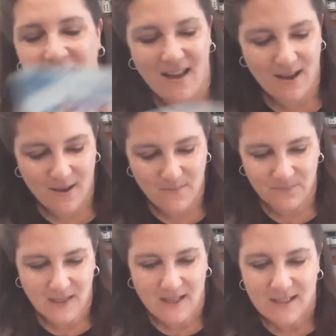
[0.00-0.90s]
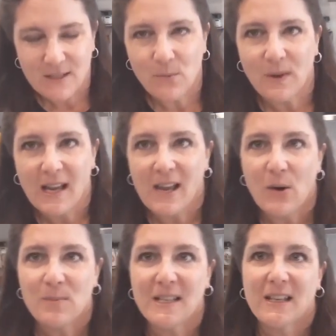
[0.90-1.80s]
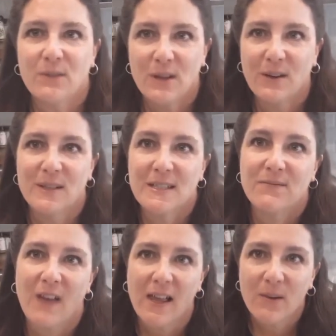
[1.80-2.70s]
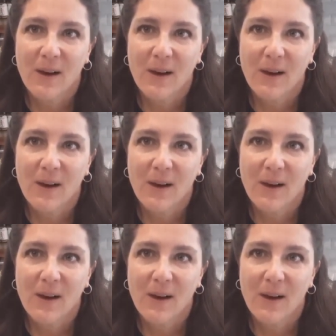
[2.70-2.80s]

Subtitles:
So what I hope to give you here is some value.